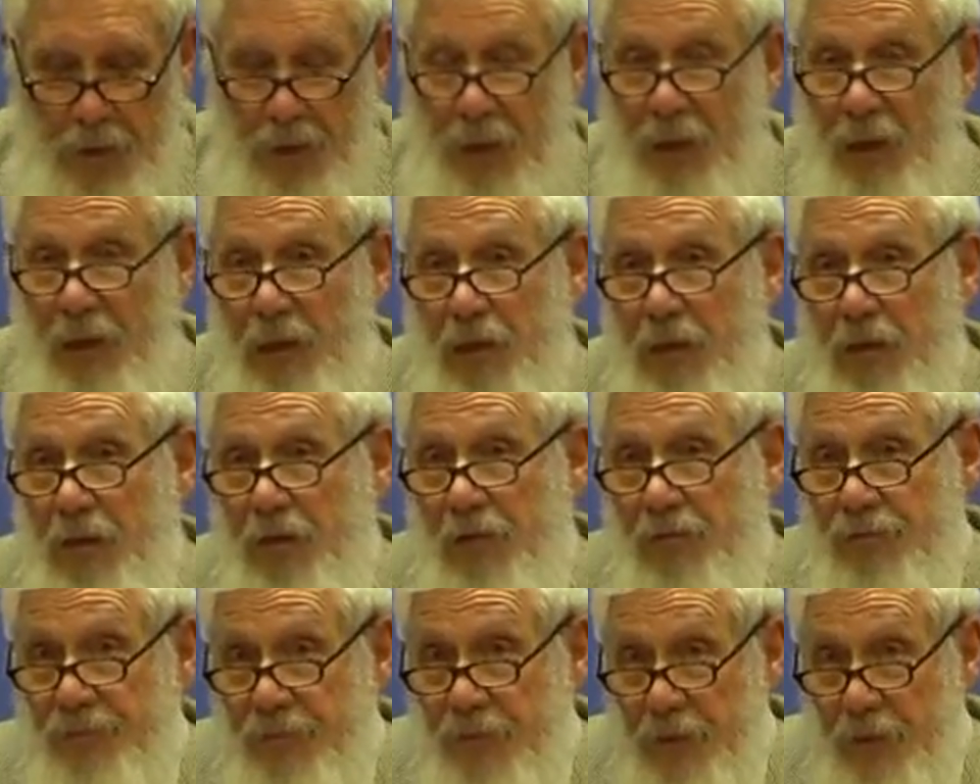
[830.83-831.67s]
And
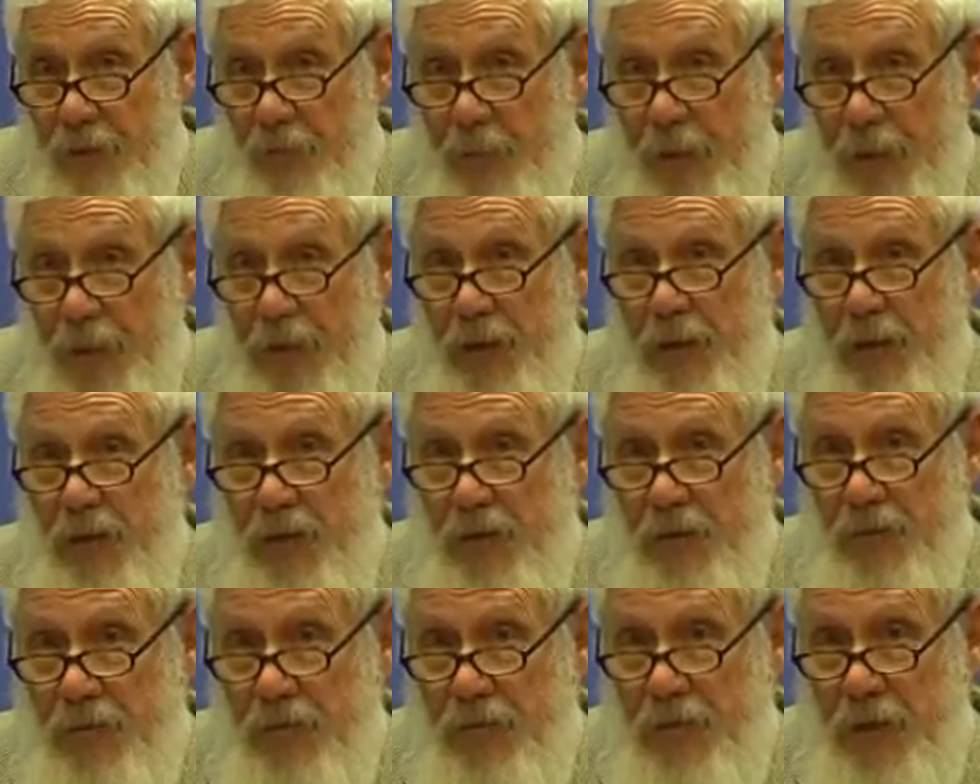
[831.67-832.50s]
the fundamental
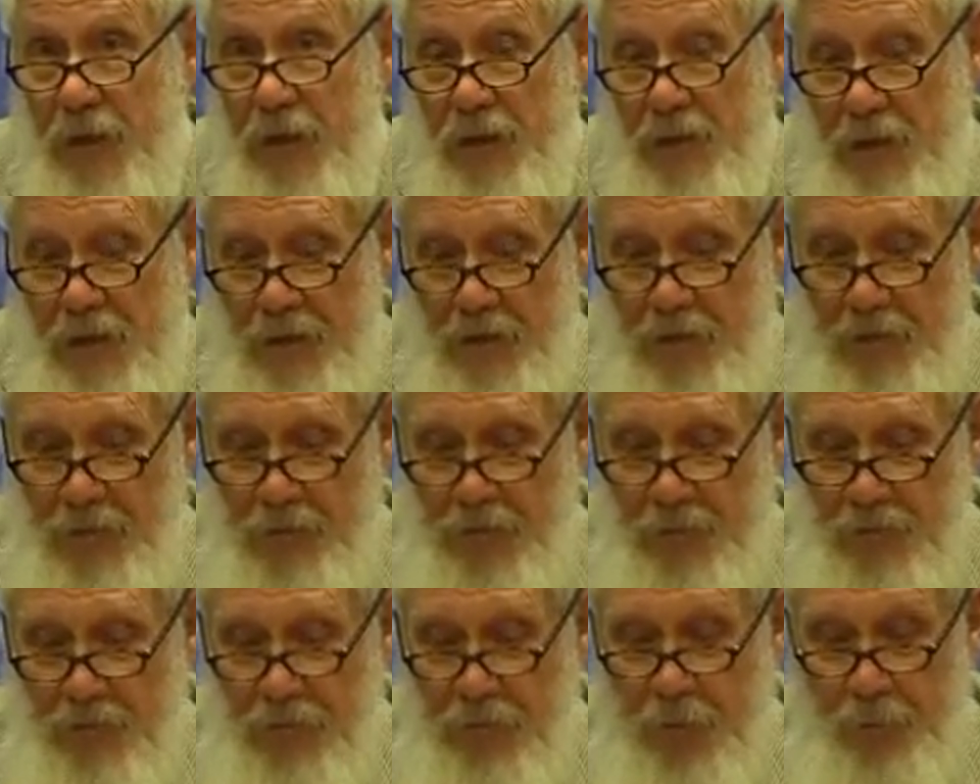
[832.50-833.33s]
insight
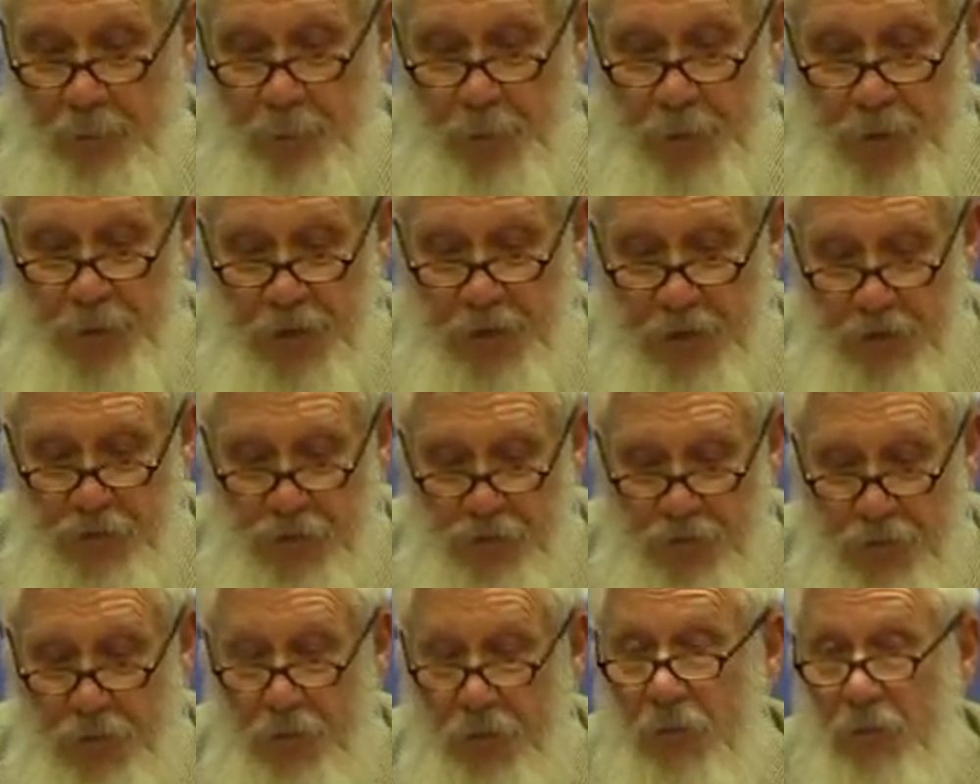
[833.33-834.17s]
is that
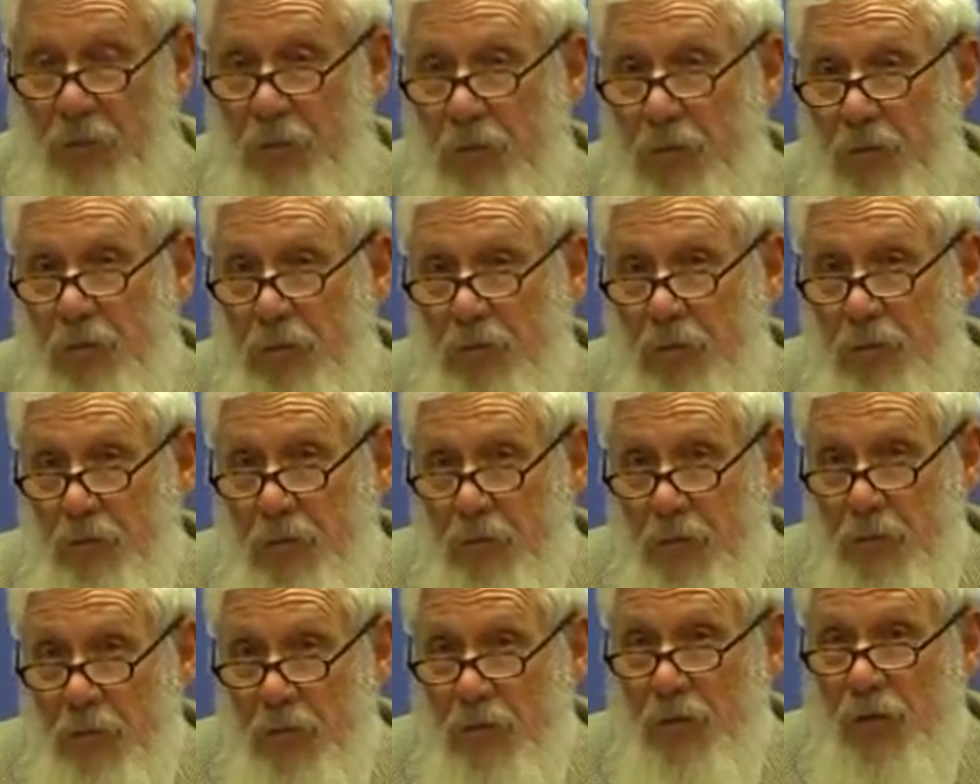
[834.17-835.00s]
repetition,
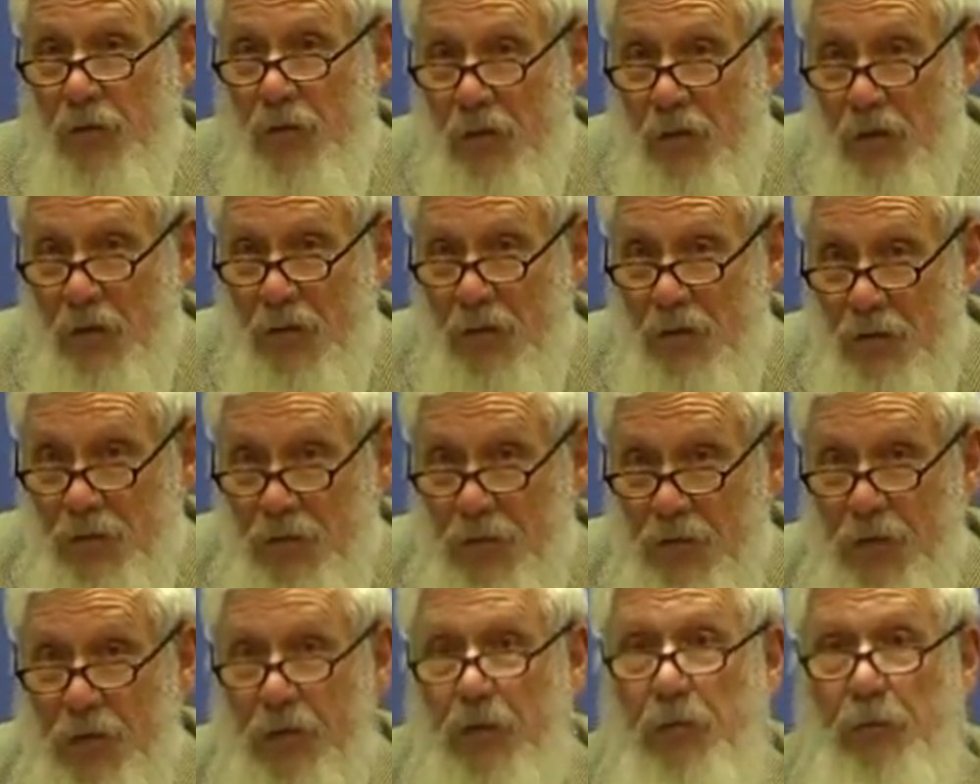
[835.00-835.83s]

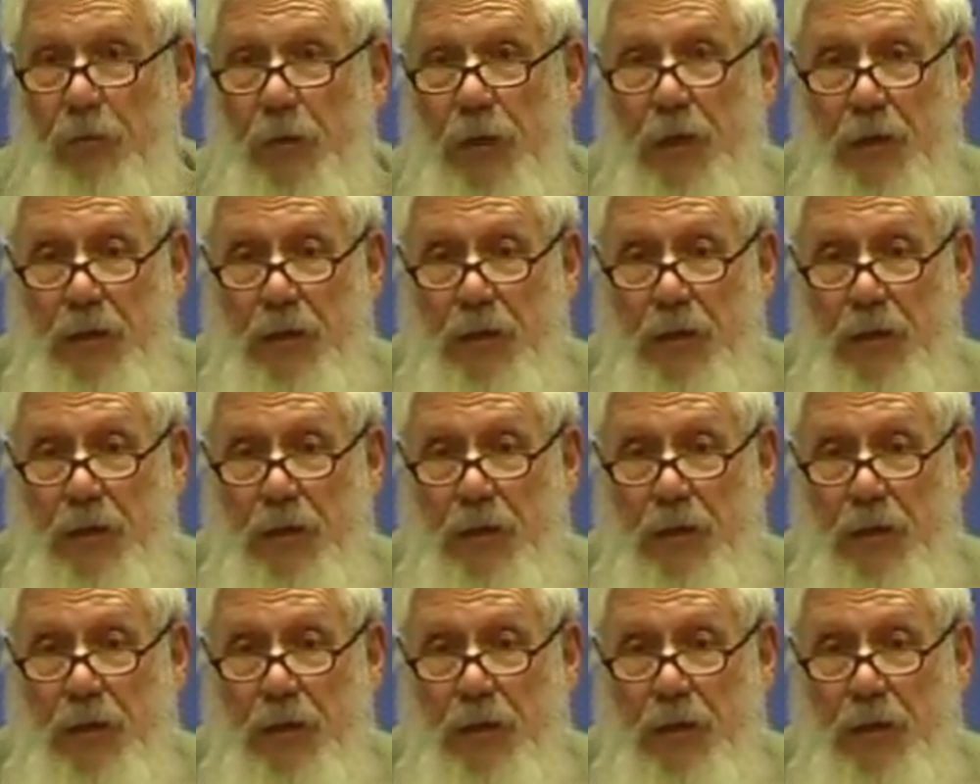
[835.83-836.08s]
long-term